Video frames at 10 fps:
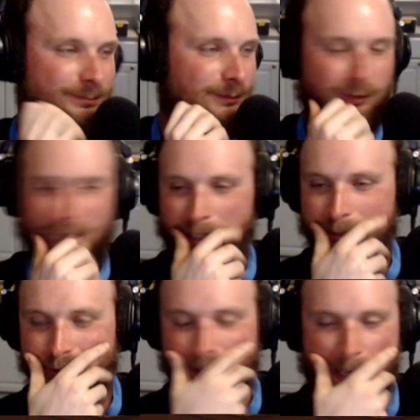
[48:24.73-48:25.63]
Love you
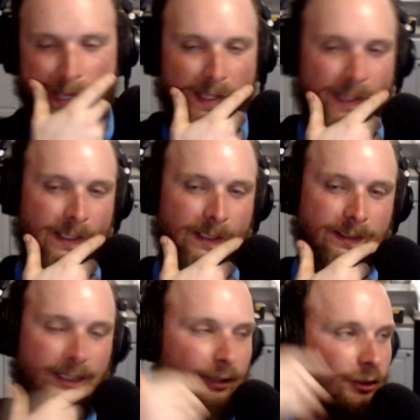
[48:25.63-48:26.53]
guys.
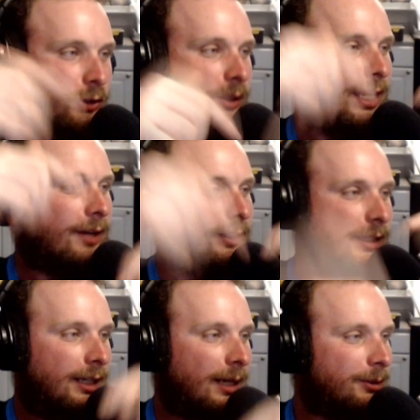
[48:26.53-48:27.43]
And I'll see you down in
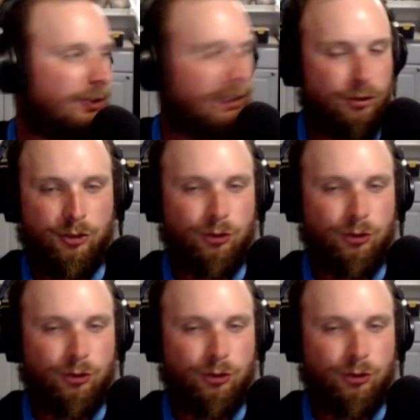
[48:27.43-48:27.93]
the comment section.